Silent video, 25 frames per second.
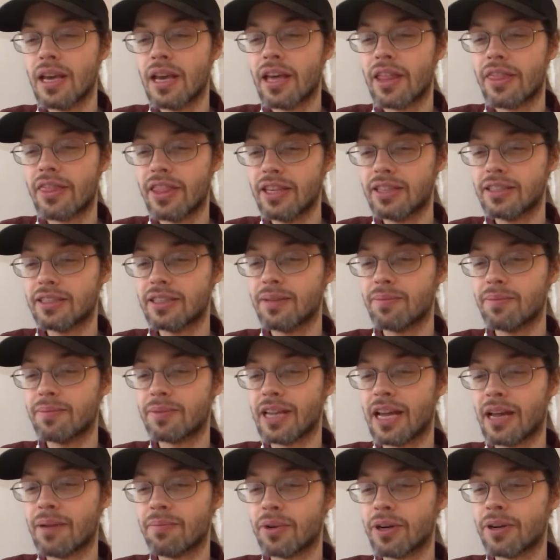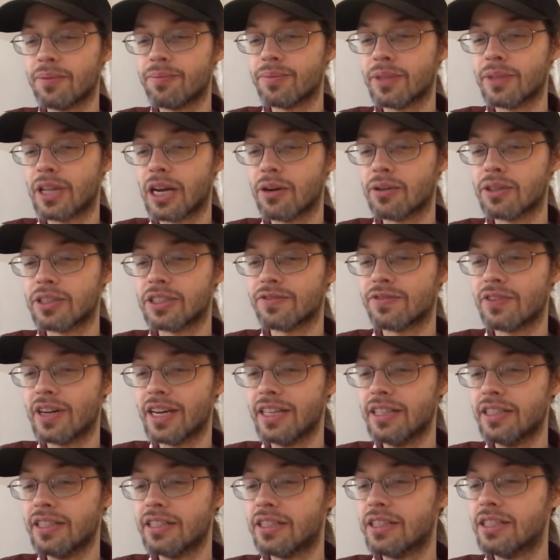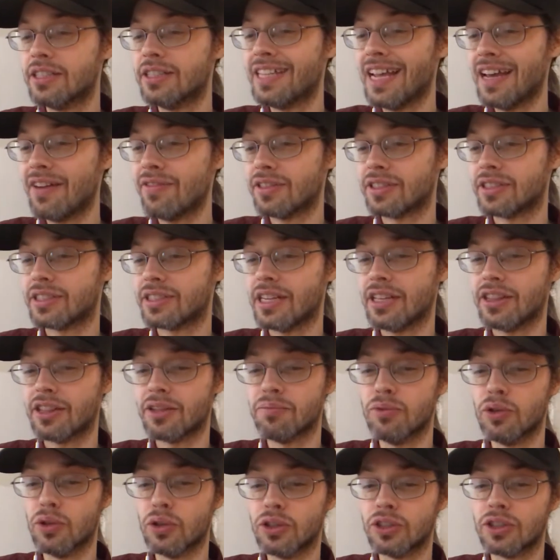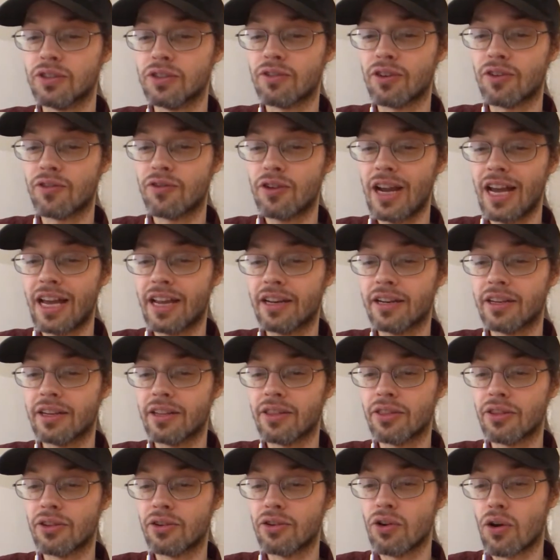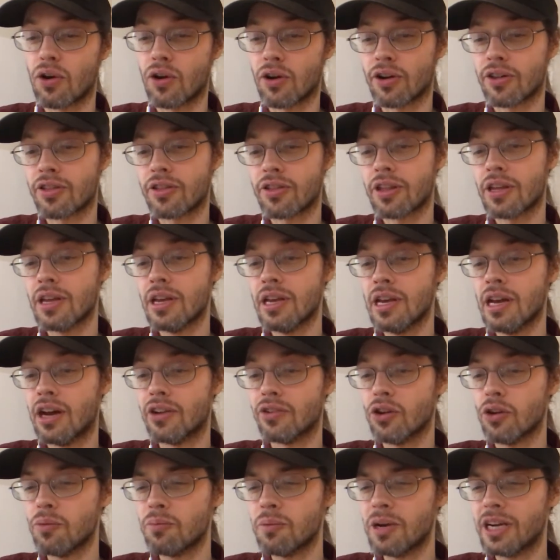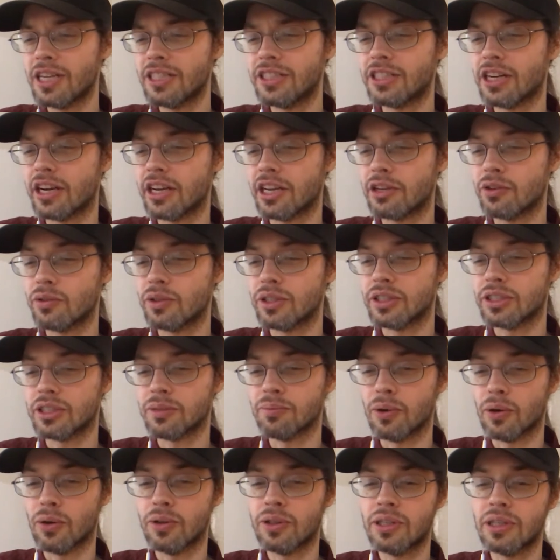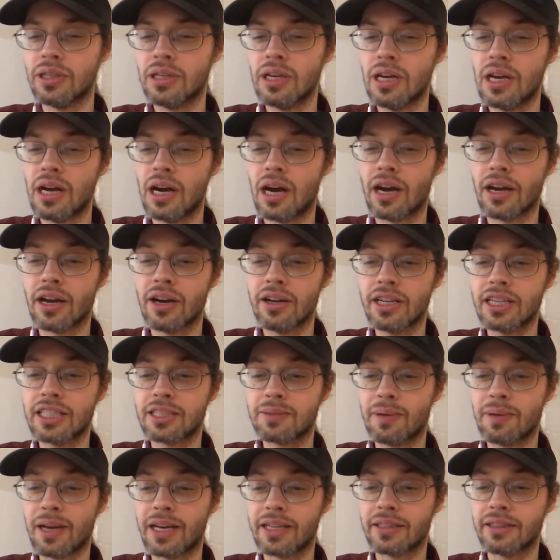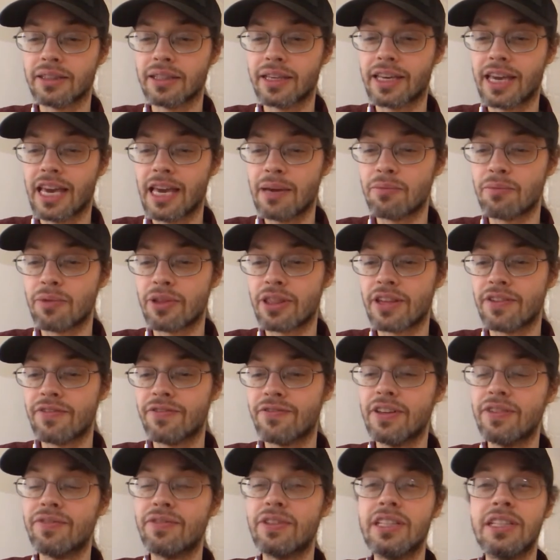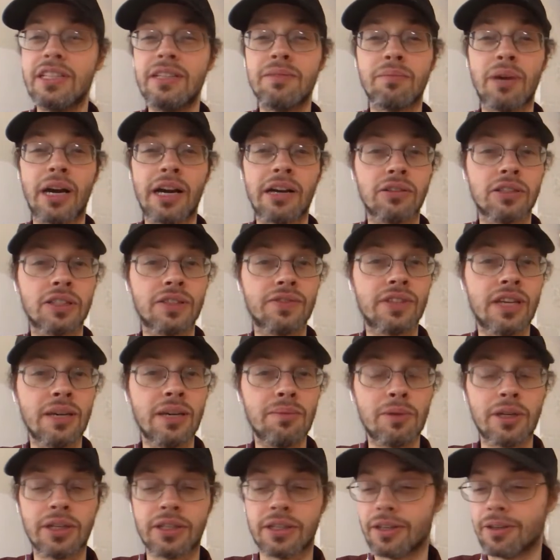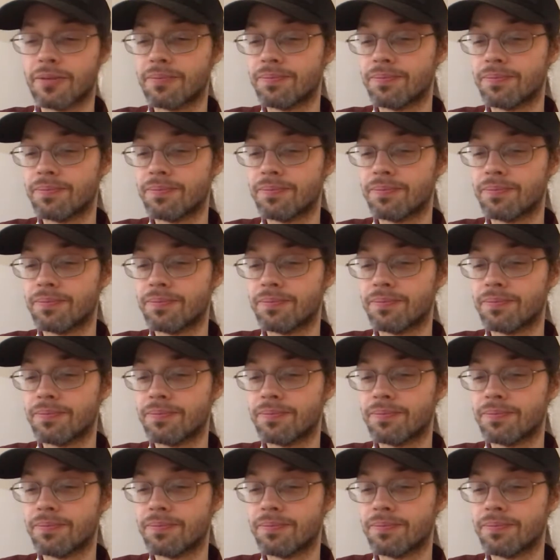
This September, I was invited to devastate the moors of a friend in the north, and on my journey to his abode, I unexpectedly came within 15 miles of Gimmerton.